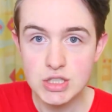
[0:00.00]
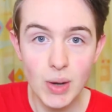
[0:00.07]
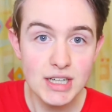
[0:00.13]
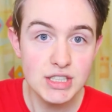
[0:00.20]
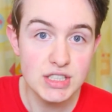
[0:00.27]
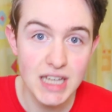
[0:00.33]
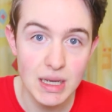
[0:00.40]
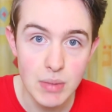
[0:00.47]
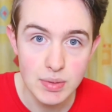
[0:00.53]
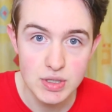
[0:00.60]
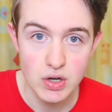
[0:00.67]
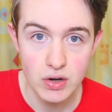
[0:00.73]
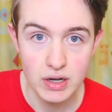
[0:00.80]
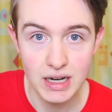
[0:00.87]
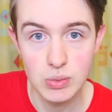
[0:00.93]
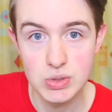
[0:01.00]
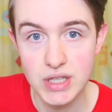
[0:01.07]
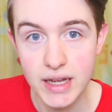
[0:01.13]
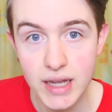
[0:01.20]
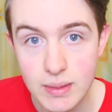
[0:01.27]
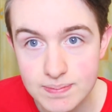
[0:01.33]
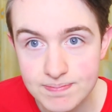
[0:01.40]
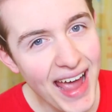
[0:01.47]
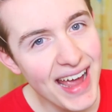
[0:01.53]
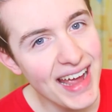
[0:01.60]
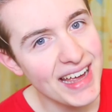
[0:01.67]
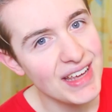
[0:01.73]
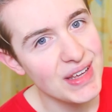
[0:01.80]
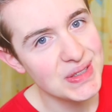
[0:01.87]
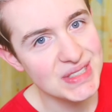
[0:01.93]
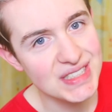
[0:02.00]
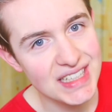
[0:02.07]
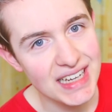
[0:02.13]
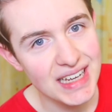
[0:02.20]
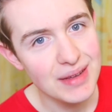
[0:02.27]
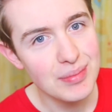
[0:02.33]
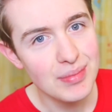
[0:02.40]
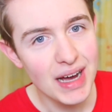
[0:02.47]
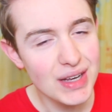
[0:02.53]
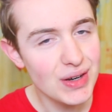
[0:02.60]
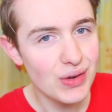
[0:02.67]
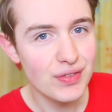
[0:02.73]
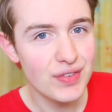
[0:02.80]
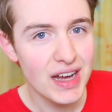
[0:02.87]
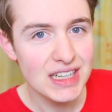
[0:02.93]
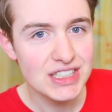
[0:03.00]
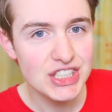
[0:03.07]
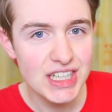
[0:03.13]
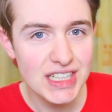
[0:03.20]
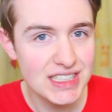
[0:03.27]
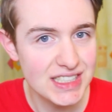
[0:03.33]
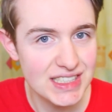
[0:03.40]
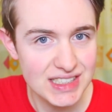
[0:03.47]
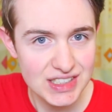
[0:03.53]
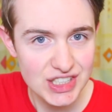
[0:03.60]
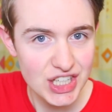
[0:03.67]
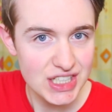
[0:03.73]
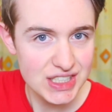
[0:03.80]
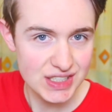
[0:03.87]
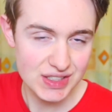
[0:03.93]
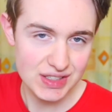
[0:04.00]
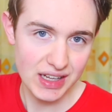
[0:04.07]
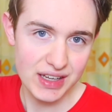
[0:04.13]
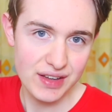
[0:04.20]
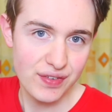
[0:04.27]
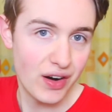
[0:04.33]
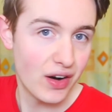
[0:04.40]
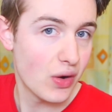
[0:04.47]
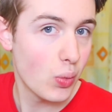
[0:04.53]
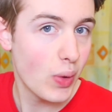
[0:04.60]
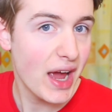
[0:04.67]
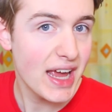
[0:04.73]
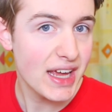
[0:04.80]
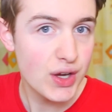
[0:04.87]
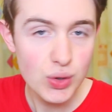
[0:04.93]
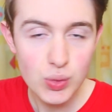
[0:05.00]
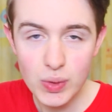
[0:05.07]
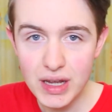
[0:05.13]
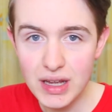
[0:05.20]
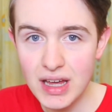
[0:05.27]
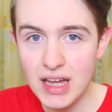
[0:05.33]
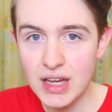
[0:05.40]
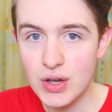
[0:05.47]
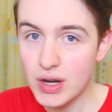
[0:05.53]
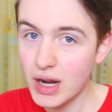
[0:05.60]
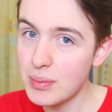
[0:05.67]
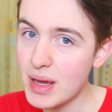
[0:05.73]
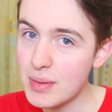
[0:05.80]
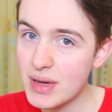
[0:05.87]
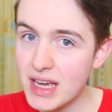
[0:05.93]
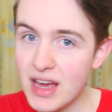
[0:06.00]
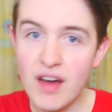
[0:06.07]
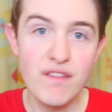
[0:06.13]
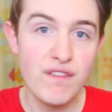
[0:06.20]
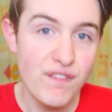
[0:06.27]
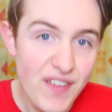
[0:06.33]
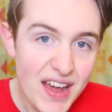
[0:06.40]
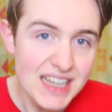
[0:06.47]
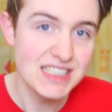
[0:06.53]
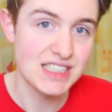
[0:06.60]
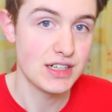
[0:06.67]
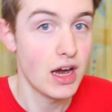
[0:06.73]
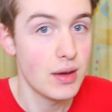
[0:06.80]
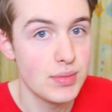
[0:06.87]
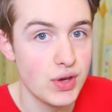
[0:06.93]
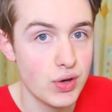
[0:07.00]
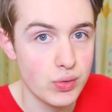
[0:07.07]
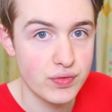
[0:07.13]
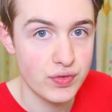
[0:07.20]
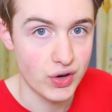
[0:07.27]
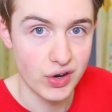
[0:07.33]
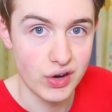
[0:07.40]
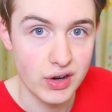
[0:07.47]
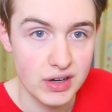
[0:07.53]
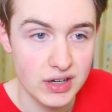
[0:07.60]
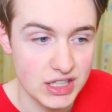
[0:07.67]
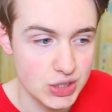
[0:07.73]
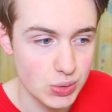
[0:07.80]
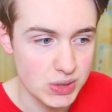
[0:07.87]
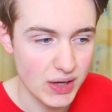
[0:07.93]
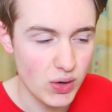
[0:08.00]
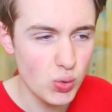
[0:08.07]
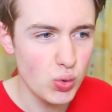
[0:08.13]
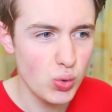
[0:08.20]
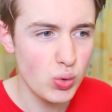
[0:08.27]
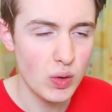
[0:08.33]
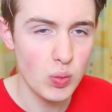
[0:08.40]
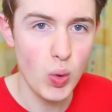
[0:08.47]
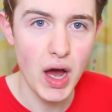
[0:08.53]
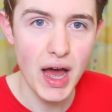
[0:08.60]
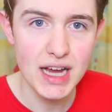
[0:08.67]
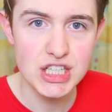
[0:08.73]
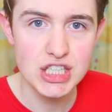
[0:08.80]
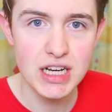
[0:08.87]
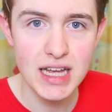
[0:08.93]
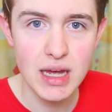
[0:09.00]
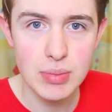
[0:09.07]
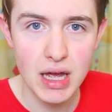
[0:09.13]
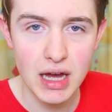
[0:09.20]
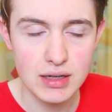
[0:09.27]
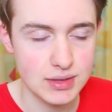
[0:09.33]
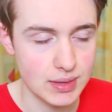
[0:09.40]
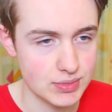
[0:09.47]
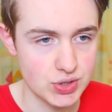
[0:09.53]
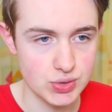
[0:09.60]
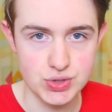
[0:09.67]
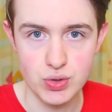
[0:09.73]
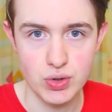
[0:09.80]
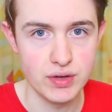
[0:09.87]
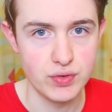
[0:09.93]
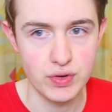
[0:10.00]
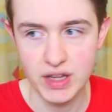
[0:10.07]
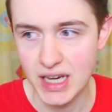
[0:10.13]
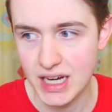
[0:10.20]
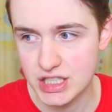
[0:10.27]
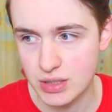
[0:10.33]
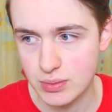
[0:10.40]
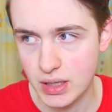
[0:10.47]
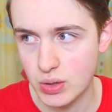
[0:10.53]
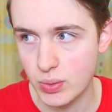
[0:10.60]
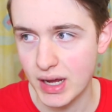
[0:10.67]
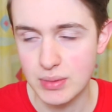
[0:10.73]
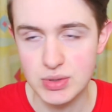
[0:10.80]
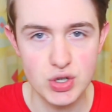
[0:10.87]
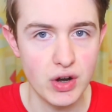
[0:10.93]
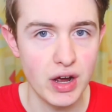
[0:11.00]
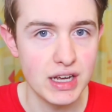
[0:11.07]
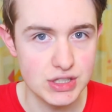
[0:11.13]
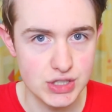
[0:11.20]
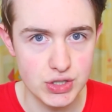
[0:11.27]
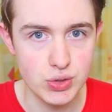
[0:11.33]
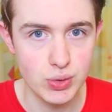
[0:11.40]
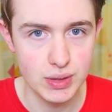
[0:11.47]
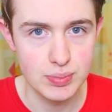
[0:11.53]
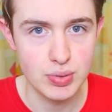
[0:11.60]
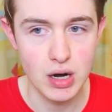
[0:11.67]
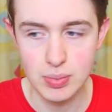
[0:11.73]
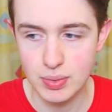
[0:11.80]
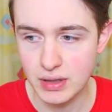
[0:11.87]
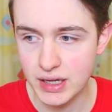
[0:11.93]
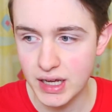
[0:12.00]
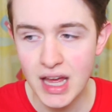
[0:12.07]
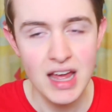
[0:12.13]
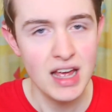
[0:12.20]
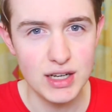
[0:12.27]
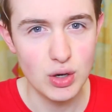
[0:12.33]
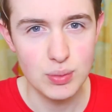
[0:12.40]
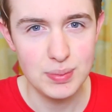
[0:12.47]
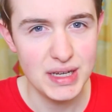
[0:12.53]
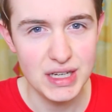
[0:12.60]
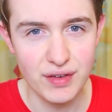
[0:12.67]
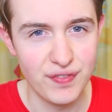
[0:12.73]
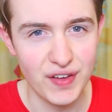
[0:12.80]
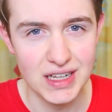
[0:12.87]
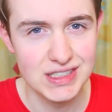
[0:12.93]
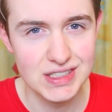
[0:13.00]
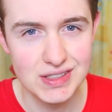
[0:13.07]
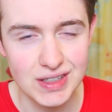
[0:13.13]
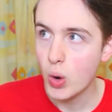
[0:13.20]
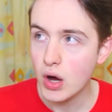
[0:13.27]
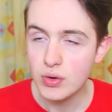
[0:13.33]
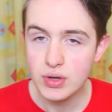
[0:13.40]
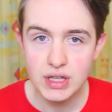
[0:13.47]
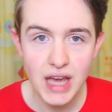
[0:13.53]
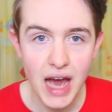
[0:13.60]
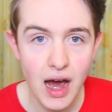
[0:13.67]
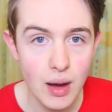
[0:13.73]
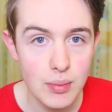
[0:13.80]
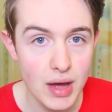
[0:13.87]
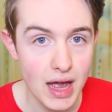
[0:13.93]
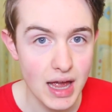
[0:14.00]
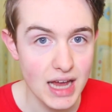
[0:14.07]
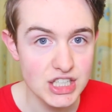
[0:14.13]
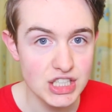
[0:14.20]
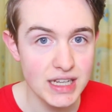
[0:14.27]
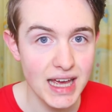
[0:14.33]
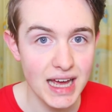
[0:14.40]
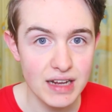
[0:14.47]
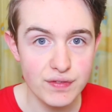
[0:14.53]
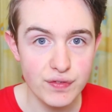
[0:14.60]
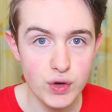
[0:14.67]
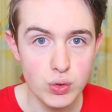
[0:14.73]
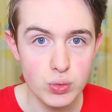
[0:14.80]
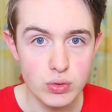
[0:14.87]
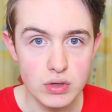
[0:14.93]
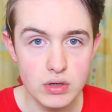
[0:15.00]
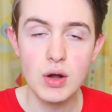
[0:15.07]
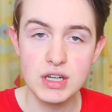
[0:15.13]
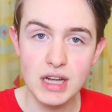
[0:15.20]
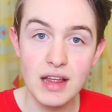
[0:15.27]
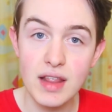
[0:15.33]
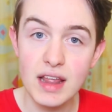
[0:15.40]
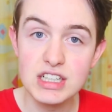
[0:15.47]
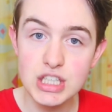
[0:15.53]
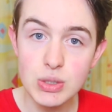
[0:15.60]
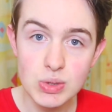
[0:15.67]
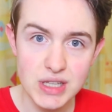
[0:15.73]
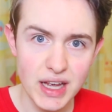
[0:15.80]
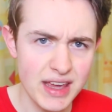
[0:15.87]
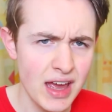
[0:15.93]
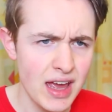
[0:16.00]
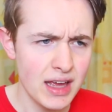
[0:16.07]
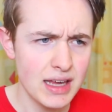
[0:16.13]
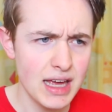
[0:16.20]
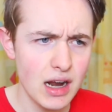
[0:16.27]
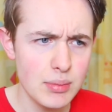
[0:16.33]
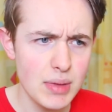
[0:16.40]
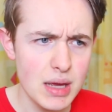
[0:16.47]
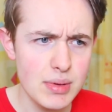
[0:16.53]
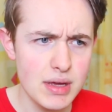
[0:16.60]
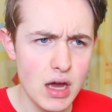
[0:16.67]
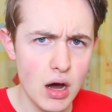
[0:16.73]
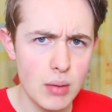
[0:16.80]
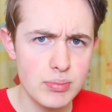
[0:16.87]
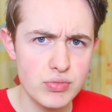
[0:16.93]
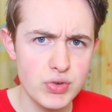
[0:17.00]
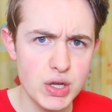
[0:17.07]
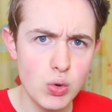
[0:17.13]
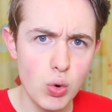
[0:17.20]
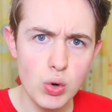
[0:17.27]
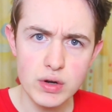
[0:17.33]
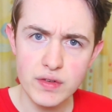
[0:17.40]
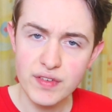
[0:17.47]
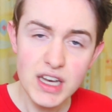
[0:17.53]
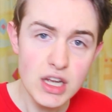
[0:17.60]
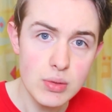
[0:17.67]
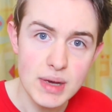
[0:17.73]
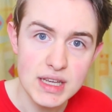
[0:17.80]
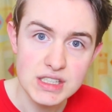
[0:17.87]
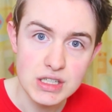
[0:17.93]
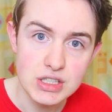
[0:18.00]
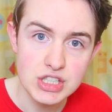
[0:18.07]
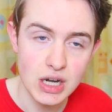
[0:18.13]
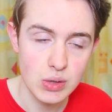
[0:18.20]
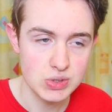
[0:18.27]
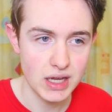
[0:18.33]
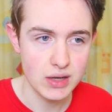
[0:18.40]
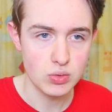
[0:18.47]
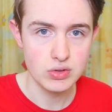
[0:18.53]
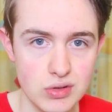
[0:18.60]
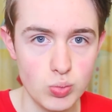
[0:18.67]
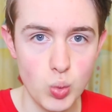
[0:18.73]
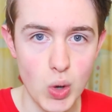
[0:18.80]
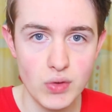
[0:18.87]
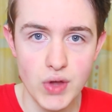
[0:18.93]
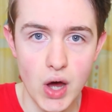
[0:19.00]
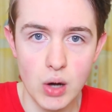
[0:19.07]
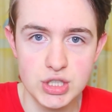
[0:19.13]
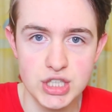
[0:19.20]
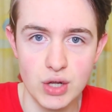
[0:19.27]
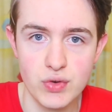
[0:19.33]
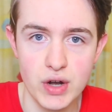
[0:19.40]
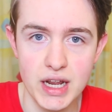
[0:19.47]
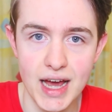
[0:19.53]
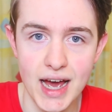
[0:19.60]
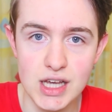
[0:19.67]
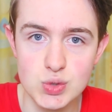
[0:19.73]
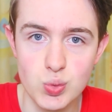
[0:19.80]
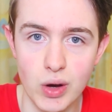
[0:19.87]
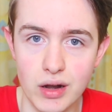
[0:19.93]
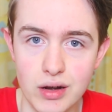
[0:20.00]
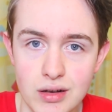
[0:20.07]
So I just came up to her and I was like, hey, you see, my girlfriend, she's she's like far away, could we, could I maybe FaceTime you for her? And she was like, ooh, well, well actually, I'm getting, I'm so sorry for the accent, by the way, I'm trying to do it properly. I don't mean offense. Well, yeah, I'm actually getting food. Oh, and, and she was like, can I maybe um record a video message? And I was like, well, no, she already has one.